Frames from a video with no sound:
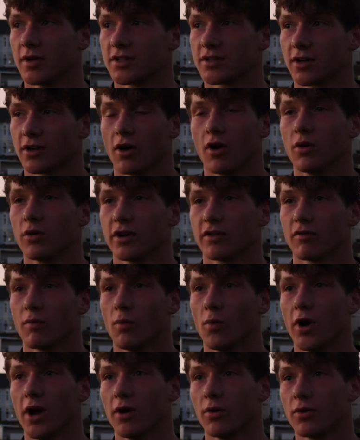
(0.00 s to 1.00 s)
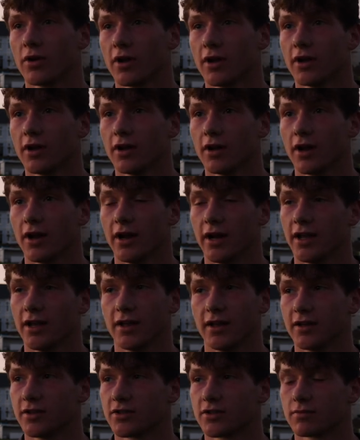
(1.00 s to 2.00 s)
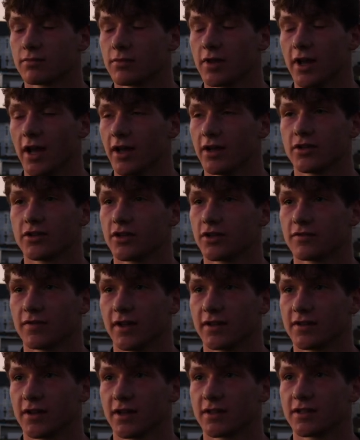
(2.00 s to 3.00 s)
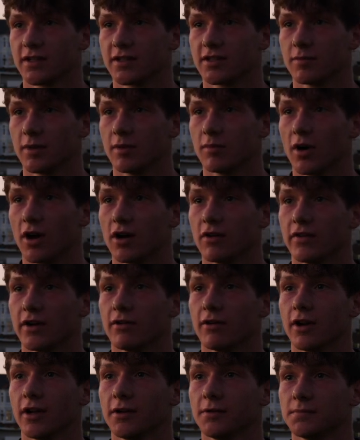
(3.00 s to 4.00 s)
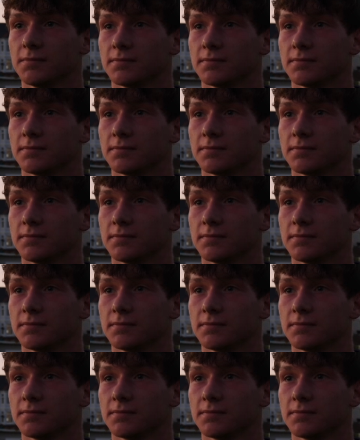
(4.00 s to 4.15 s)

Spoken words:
It's like a whole different world, and it's just fantastic to be a part of it, really.